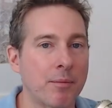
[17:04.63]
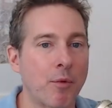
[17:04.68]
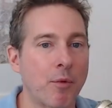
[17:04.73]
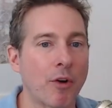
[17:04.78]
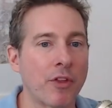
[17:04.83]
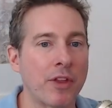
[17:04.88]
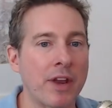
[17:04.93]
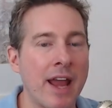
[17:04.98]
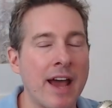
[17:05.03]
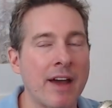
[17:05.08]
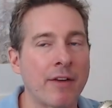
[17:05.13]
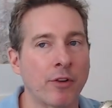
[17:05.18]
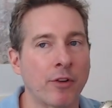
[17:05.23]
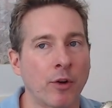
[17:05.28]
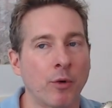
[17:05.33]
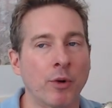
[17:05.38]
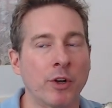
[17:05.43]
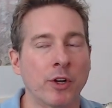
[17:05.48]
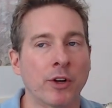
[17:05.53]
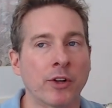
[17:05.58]
more than
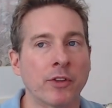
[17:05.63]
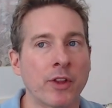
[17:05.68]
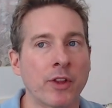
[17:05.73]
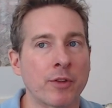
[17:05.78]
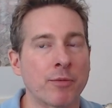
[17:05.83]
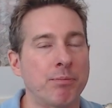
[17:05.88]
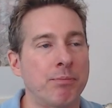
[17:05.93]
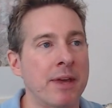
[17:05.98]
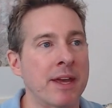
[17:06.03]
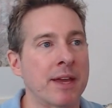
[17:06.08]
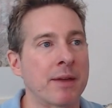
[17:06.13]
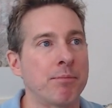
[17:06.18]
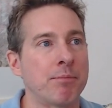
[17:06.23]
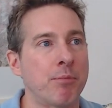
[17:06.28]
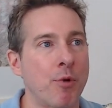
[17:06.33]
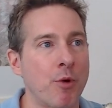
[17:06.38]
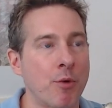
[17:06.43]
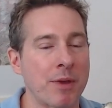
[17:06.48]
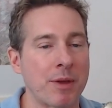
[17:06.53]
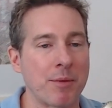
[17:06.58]
ever, when you're in this big
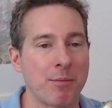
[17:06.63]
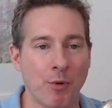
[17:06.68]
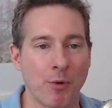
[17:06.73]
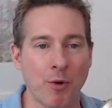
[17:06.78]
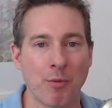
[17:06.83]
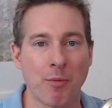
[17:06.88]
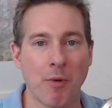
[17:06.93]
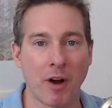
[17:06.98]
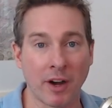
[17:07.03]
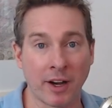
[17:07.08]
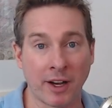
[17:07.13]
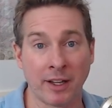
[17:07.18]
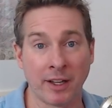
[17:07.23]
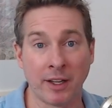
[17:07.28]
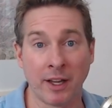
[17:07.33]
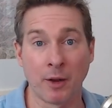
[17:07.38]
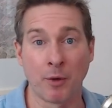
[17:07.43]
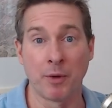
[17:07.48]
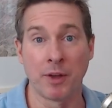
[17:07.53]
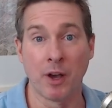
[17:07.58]
booming bull market
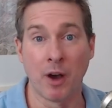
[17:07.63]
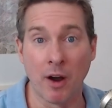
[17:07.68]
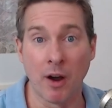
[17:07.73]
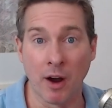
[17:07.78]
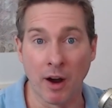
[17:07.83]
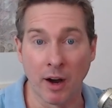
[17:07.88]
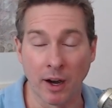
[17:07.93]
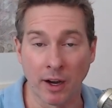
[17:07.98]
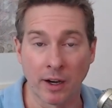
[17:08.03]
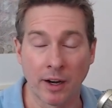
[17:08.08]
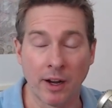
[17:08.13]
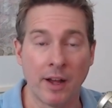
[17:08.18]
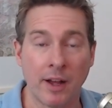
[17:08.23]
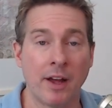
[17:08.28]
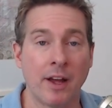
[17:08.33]
like we are,